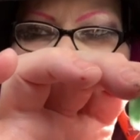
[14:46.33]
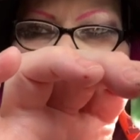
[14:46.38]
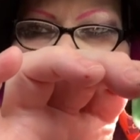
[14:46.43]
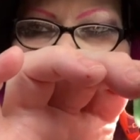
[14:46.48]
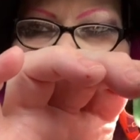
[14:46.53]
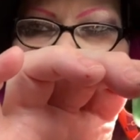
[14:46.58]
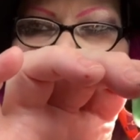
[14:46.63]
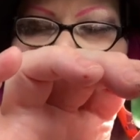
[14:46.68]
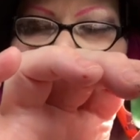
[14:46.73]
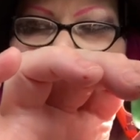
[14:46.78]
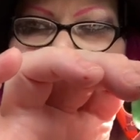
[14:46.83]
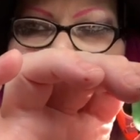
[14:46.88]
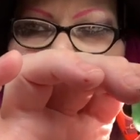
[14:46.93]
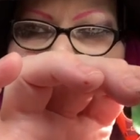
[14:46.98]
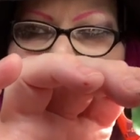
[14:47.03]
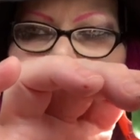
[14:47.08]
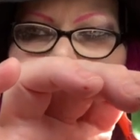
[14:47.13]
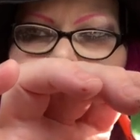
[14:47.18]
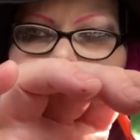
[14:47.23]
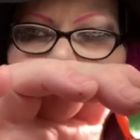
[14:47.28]
It's
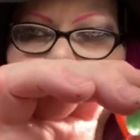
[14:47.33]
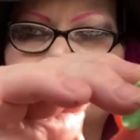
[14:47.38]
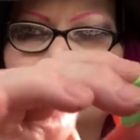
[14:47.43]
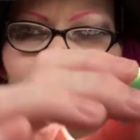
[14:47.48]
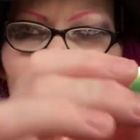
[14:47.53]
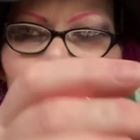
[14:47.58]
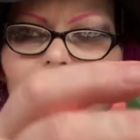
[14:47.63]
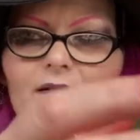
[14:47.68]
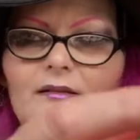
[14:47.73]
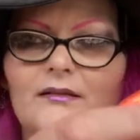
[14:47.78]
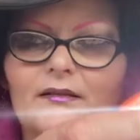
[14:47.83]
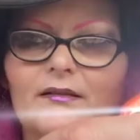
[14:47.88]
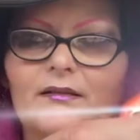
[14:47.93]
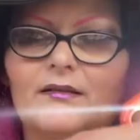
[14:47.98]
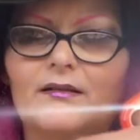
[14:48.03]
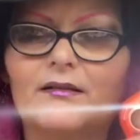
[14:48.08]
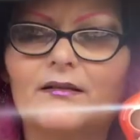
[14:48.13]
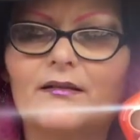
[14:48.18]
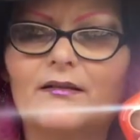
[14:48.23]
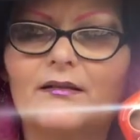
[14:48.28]
beautiful, isn't it?
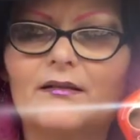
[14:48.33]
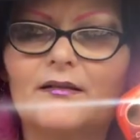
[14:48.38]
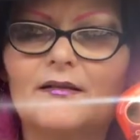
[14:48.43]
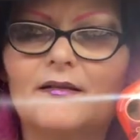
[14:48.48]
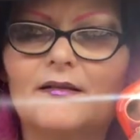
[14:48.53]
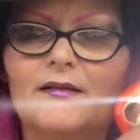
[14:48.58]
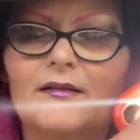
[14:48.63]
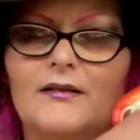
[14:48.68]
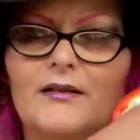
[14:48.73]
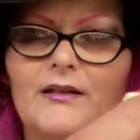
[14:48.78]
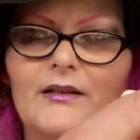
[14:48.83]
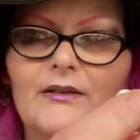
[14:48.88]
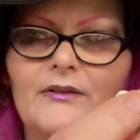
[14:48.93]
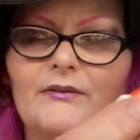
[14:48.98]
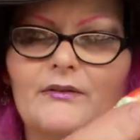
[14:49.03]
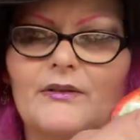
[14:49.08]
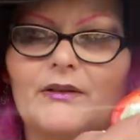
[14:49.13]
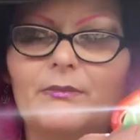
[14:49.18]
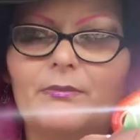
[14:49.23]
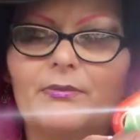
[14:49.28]
It's
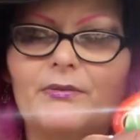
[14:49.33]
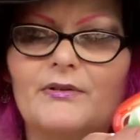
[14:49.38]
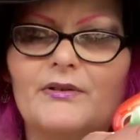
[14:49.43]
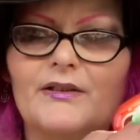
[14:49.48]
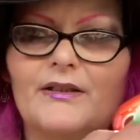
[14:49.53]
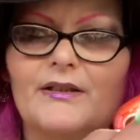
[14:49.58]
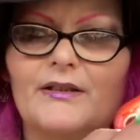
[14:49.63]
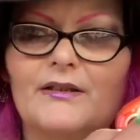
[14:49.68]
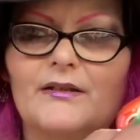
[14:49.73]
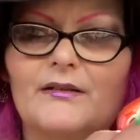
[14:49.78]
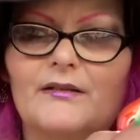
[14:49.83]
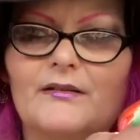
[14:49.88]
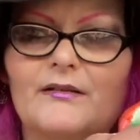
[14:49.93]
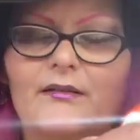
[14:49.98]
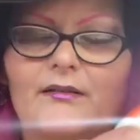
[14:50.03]
really pretty.